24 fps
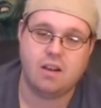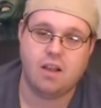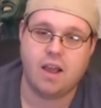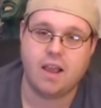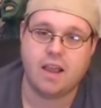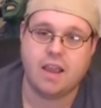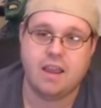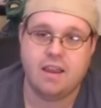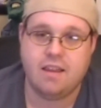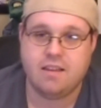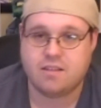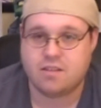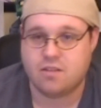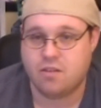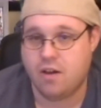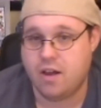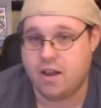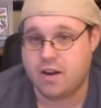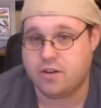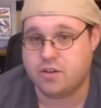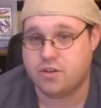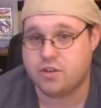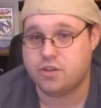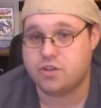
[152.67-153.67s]
like Heath
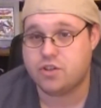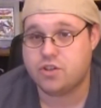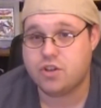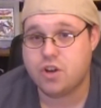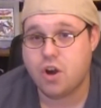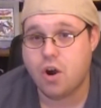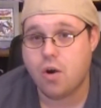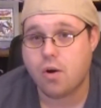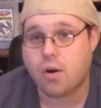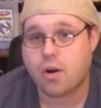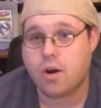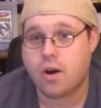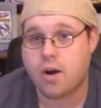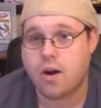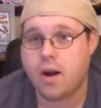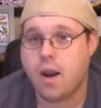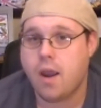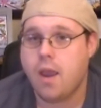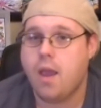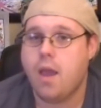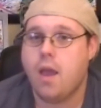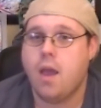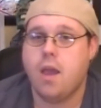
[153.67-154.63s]
Ledger's Joker.